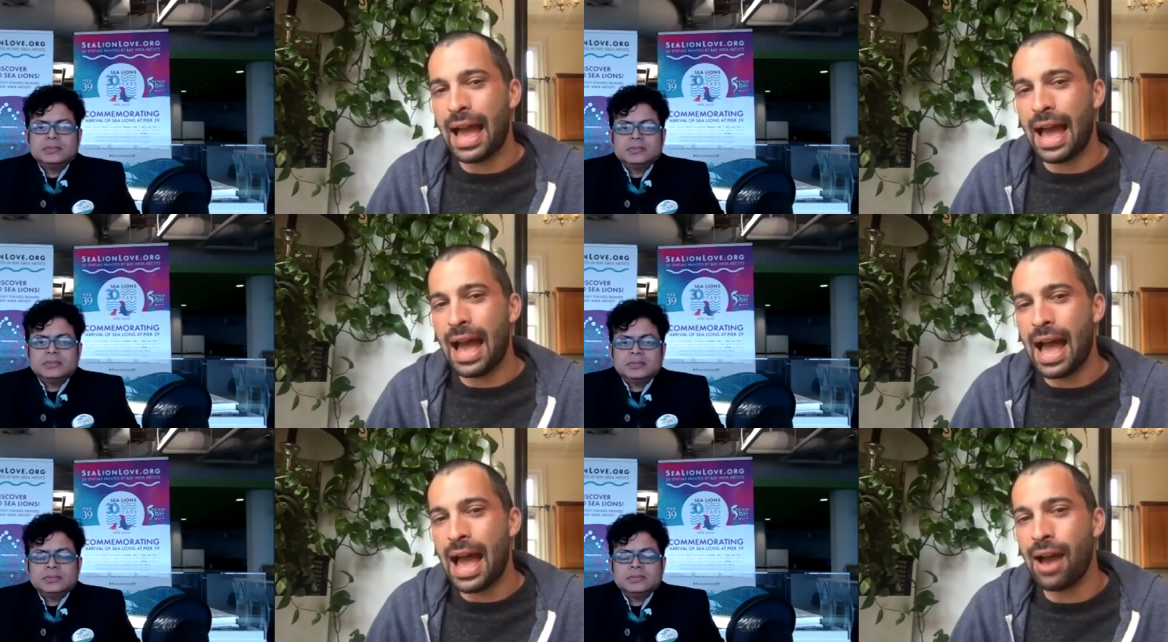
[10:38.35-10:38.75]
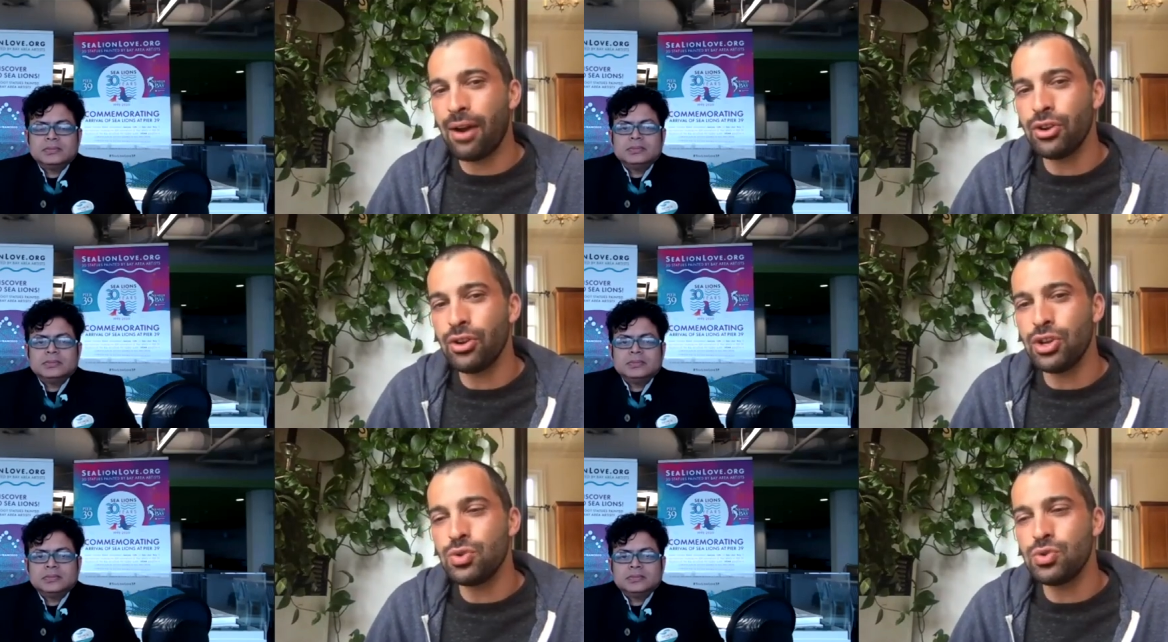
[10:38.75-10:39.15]
Speaker 1: how do
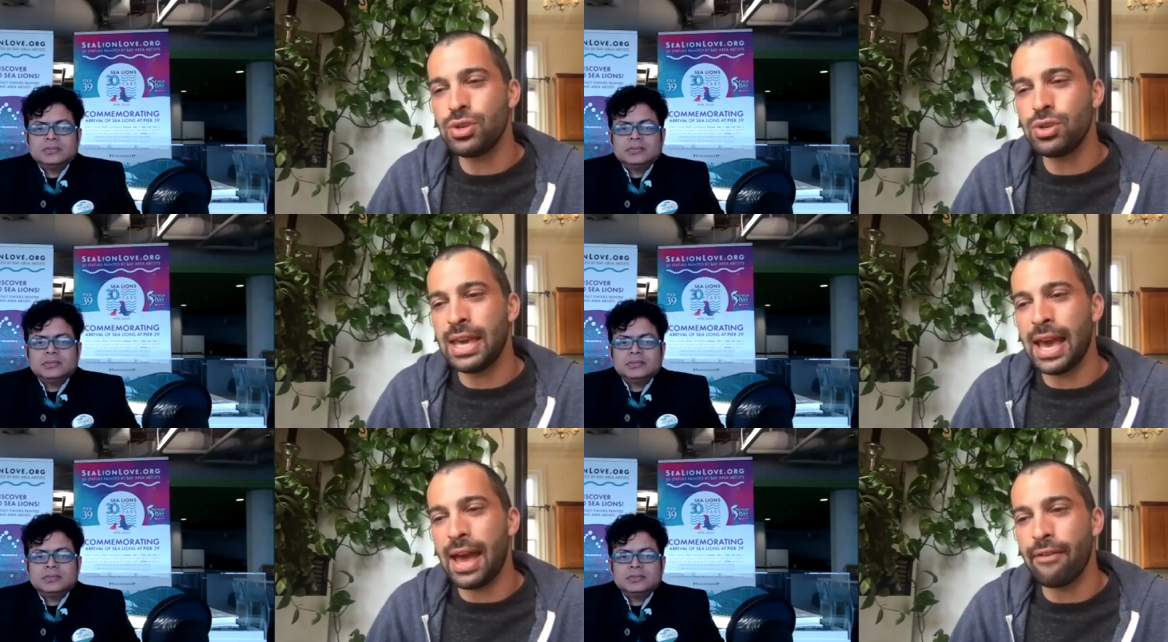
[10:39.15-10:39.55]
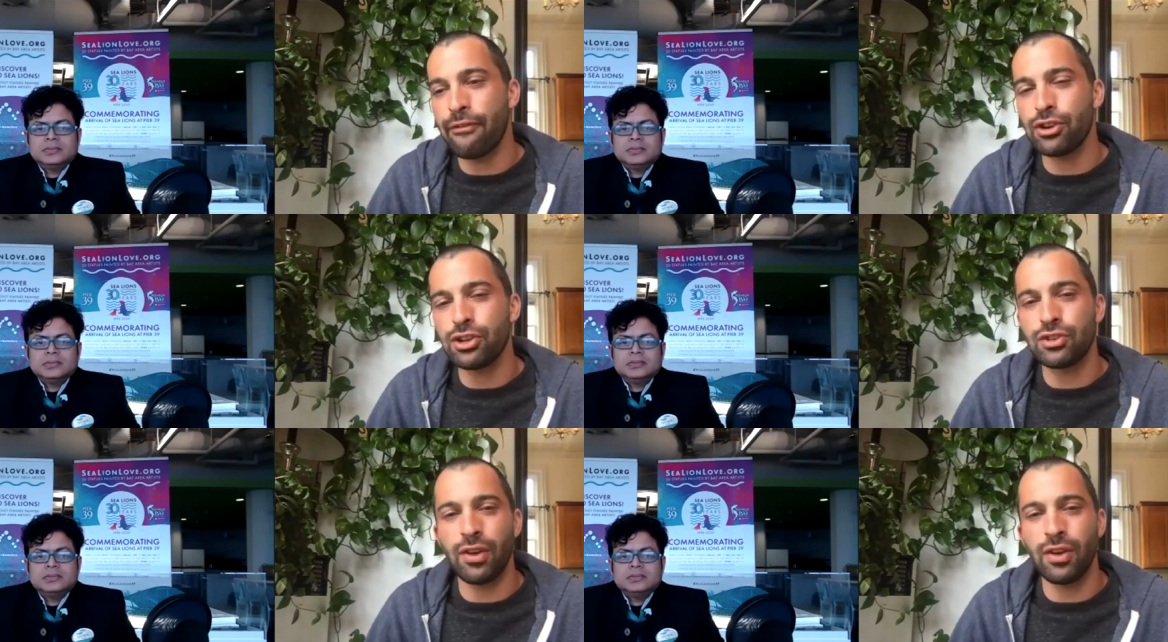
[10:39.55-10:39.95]
you get
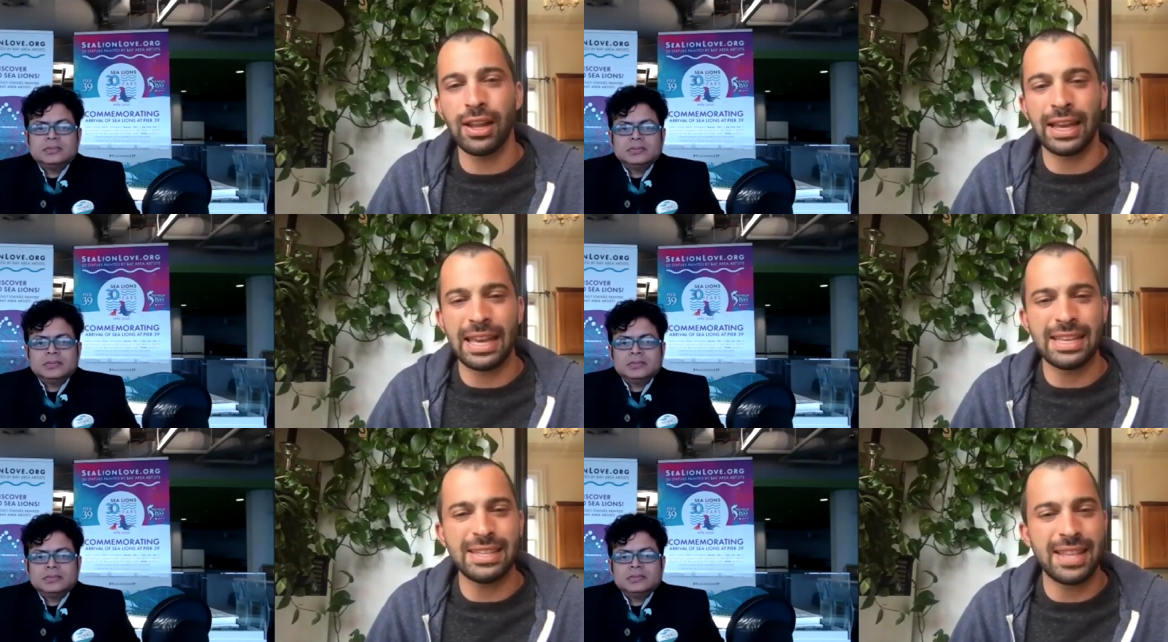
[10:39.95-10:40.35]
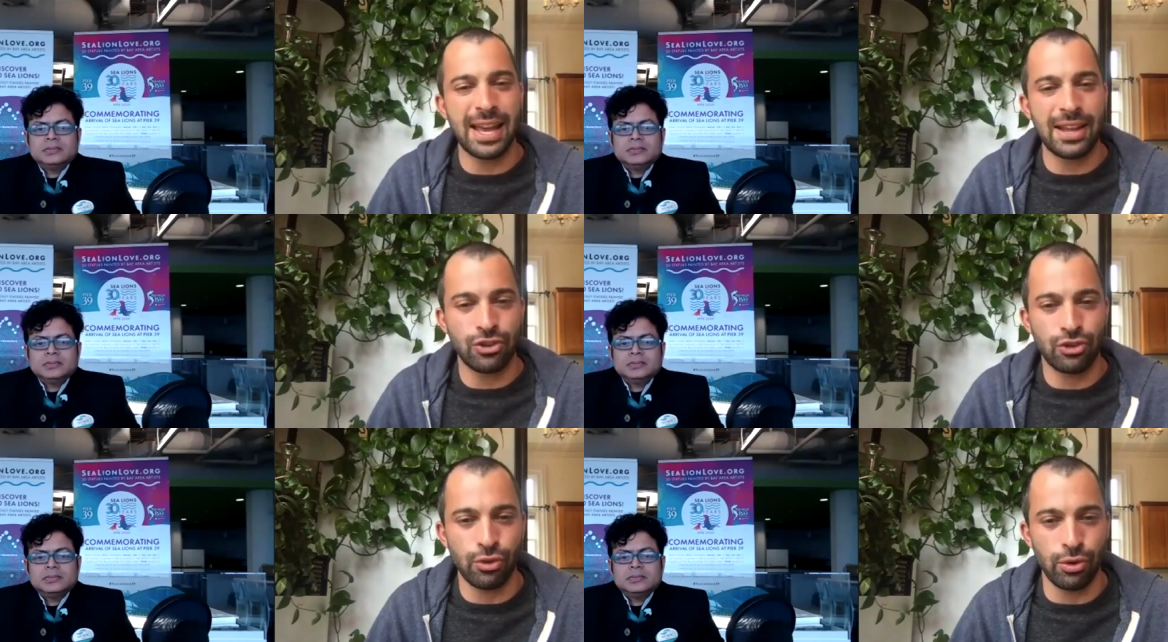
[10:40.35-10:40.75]
first of all like is that
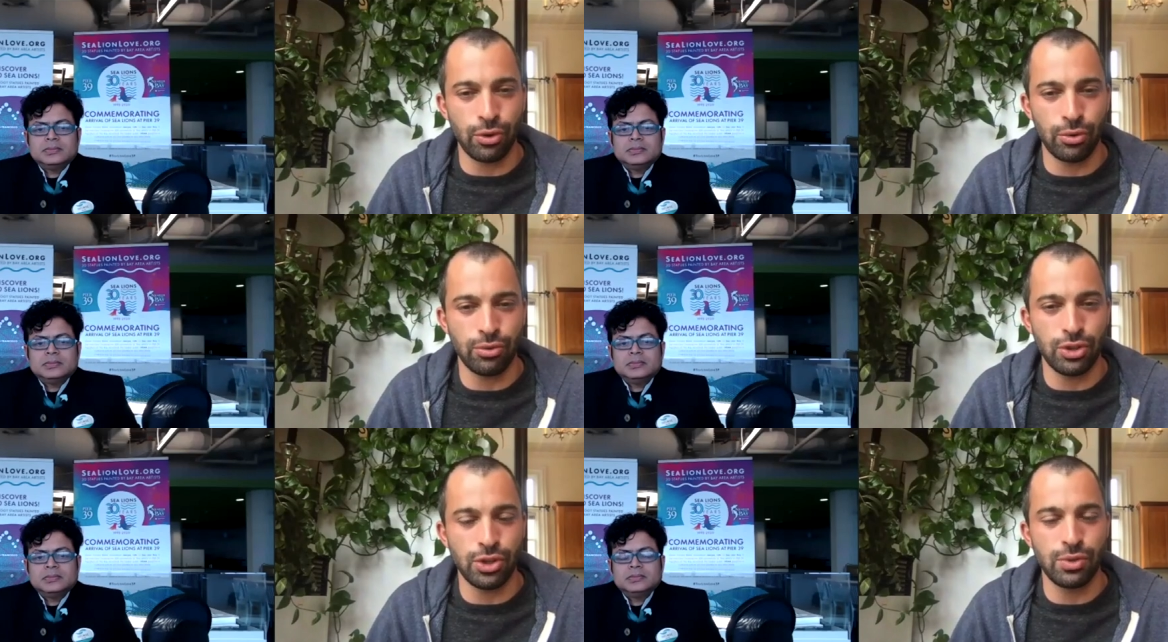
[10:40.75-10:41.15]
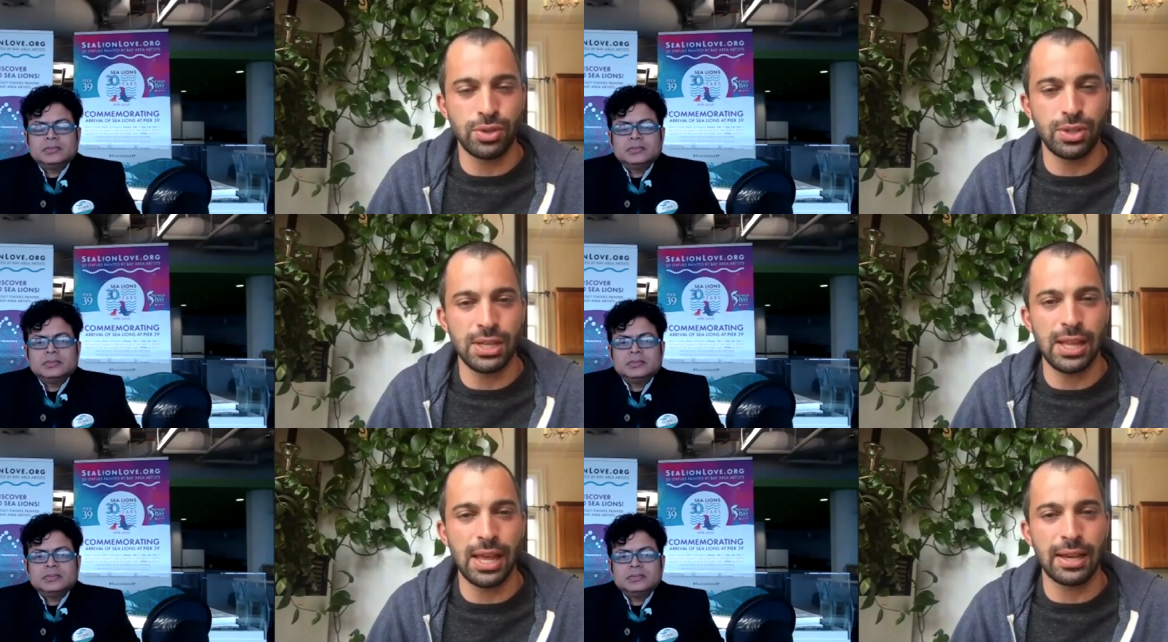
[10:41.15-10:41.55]
true do you
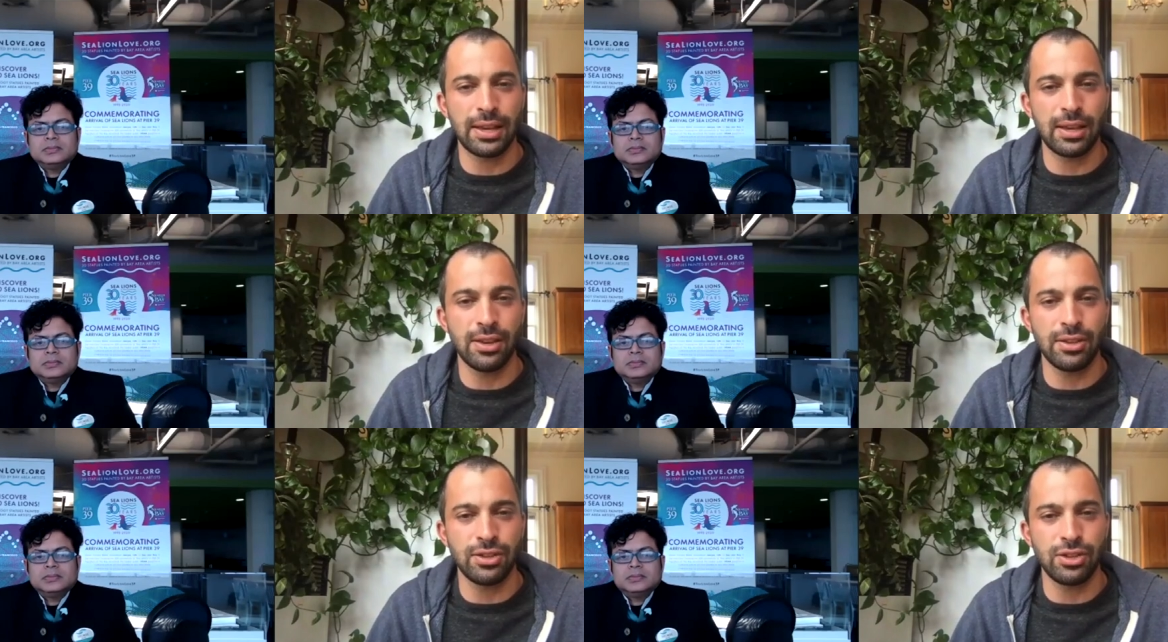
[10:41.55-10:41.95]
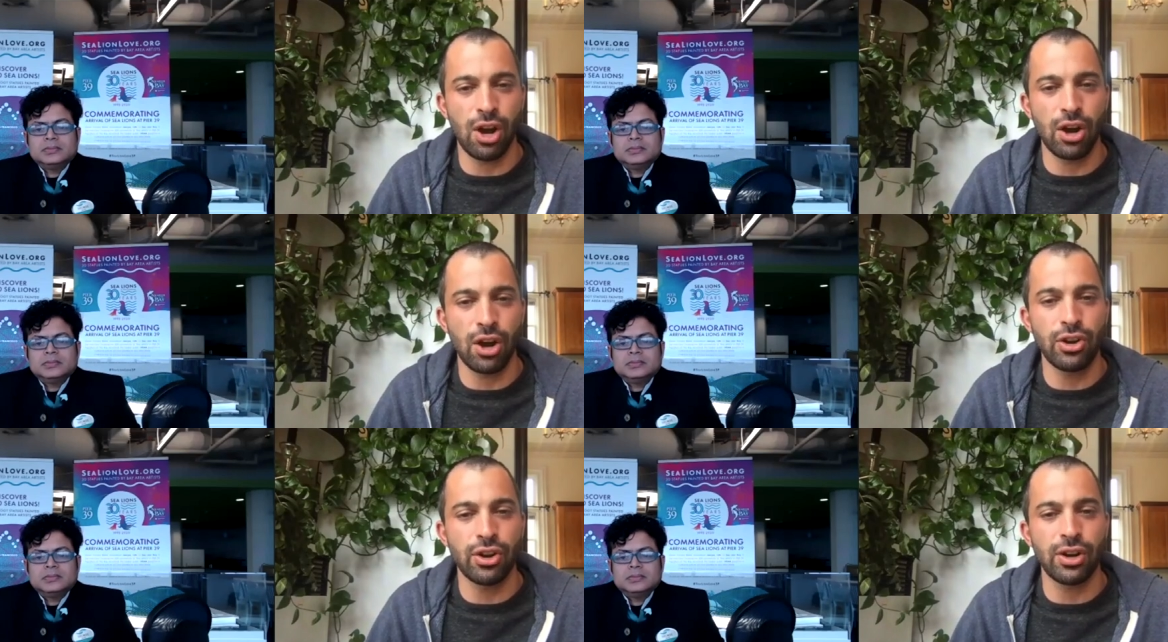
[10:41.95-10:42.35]
see like is are
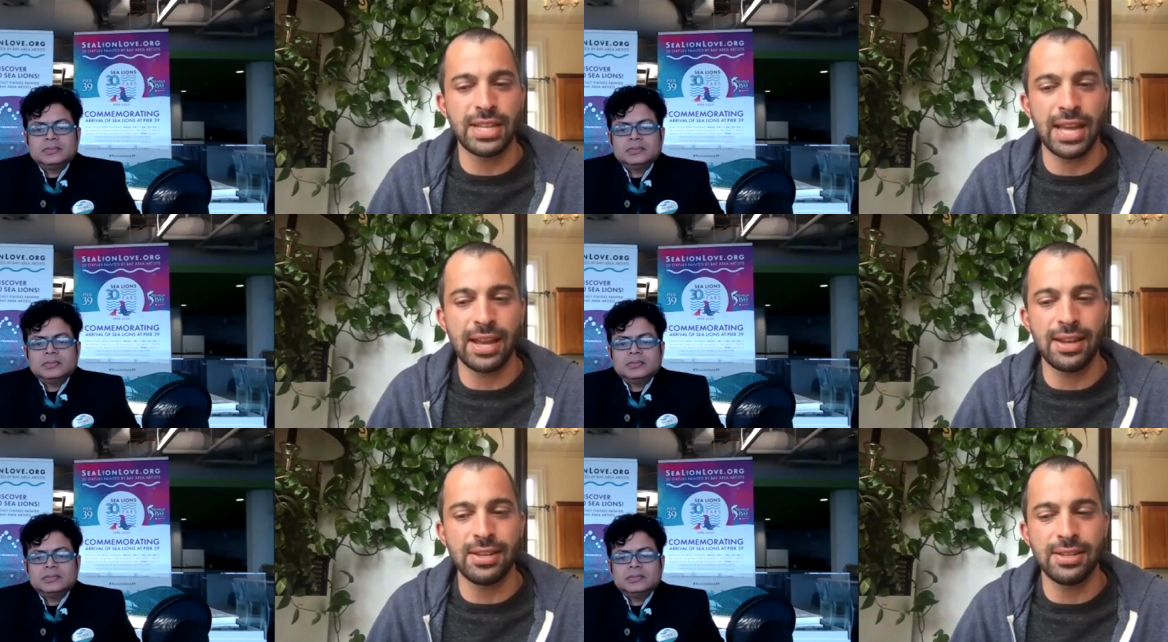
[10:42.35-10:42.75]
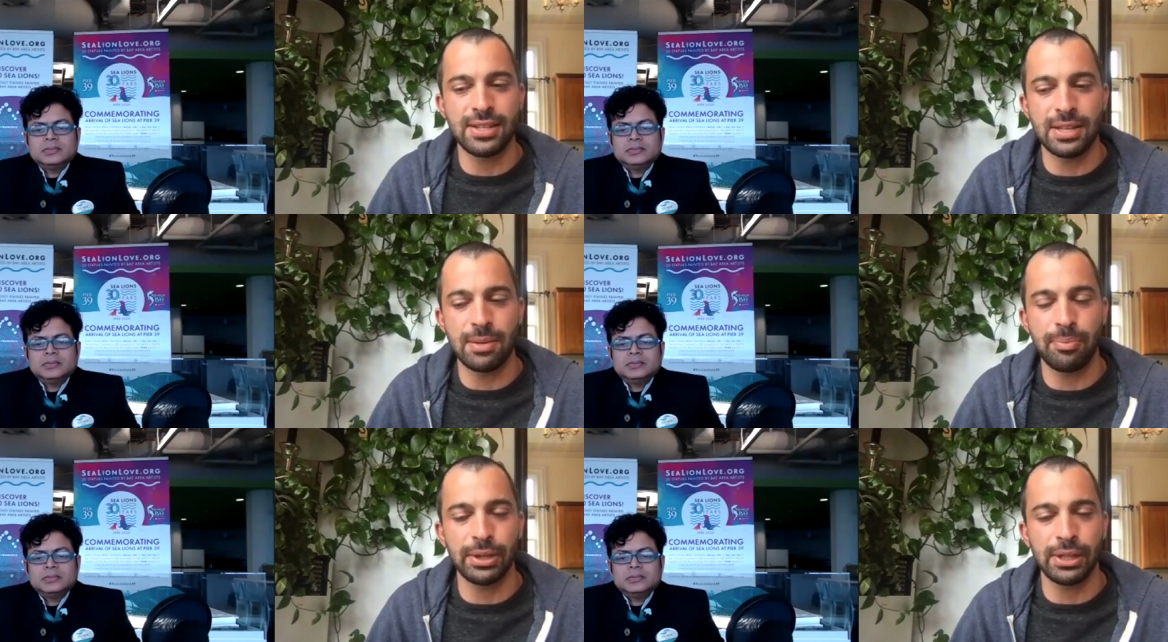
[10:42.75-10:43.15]
your attendees
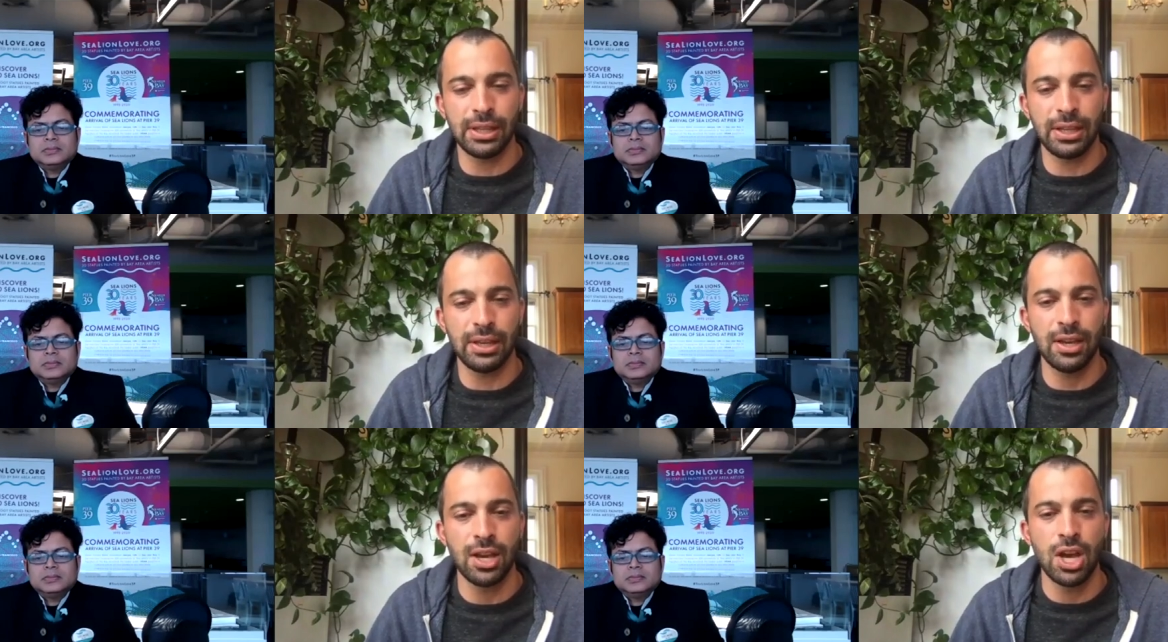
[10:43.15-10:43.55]
typically